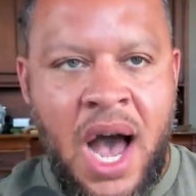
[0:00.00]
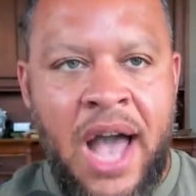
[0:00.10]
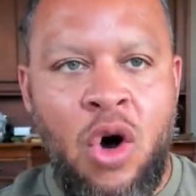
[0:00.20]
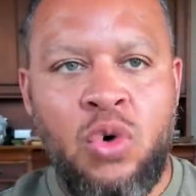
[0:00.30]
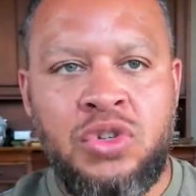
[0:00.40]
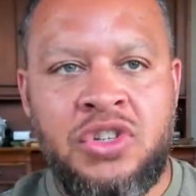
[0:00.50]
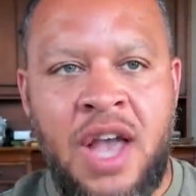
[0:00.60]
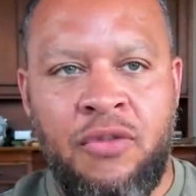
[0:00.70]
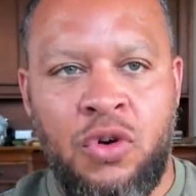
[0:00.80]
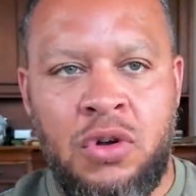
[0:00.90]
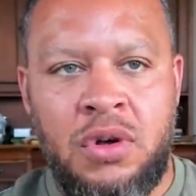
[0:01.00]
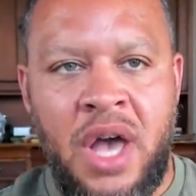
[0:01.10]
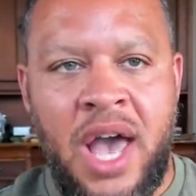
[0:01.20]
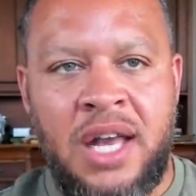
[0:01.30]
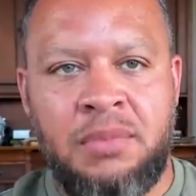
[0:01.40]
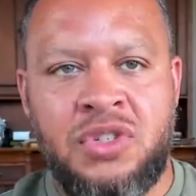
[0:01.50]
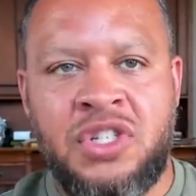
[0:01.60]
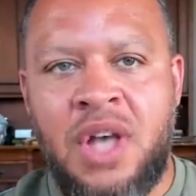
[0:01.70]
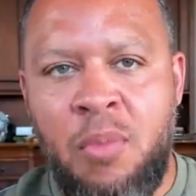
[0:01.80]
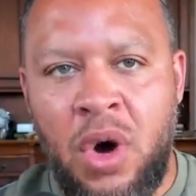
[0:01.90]
I own several and I'm
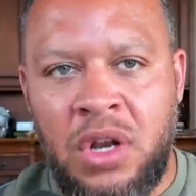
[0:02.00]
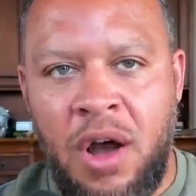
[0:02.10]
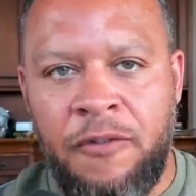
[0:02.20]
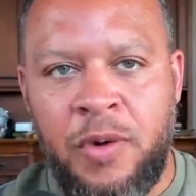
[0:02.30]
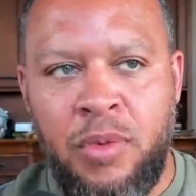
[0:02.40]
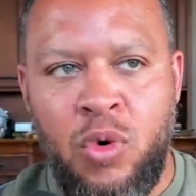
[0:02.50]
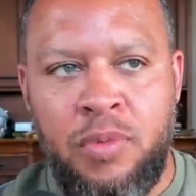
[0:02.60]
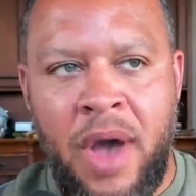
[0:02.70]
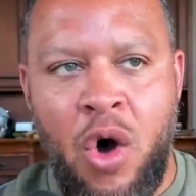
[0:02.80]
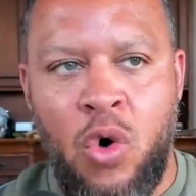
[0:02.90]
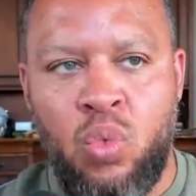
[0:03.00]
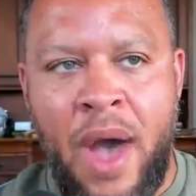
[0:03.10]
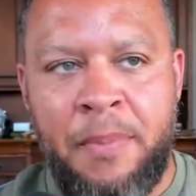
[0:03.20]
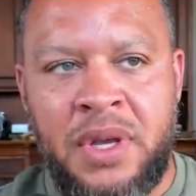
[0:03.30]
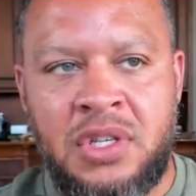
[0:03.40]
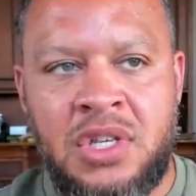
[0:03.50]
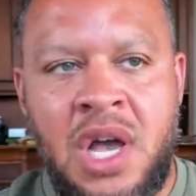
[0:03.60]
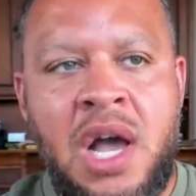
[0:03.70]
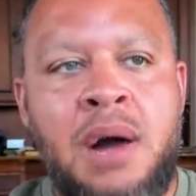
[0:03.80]
somewhat comfortable with my own weapons,